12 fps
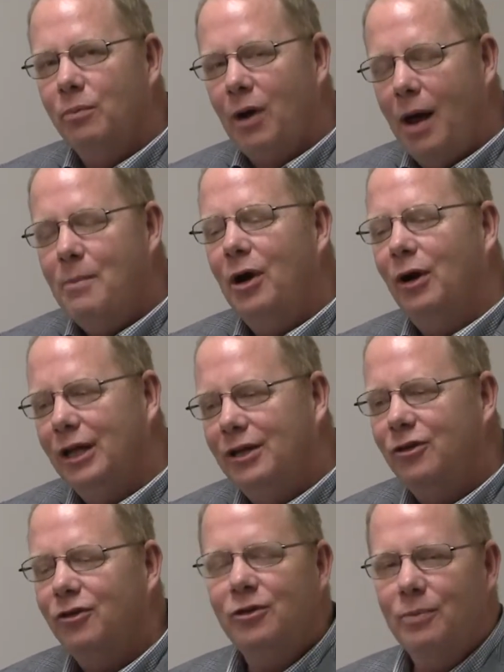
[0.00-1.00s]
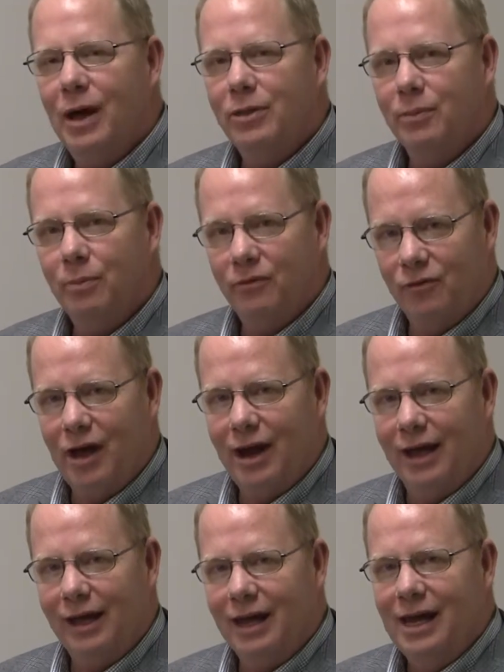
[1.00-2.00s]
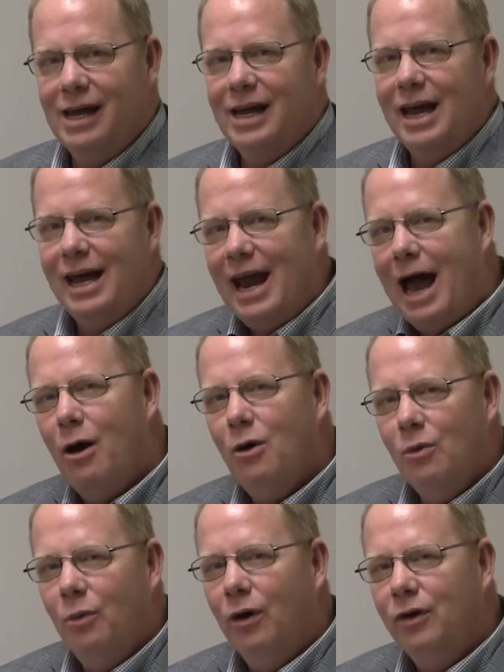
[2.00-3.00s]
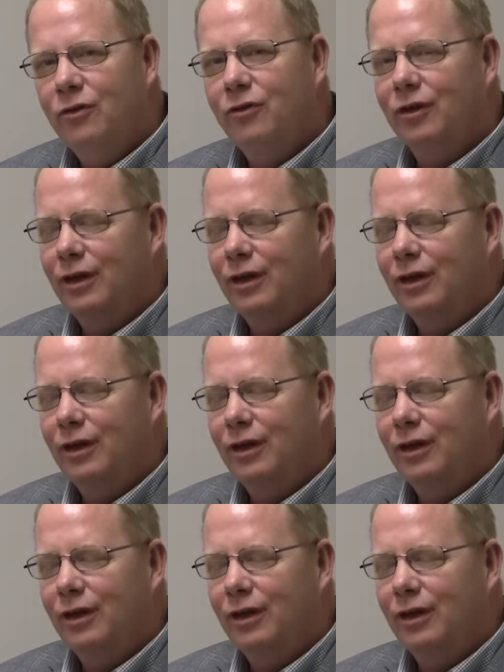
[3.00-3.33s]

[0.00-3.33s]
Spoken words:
primarily just about the prophetic and how it works.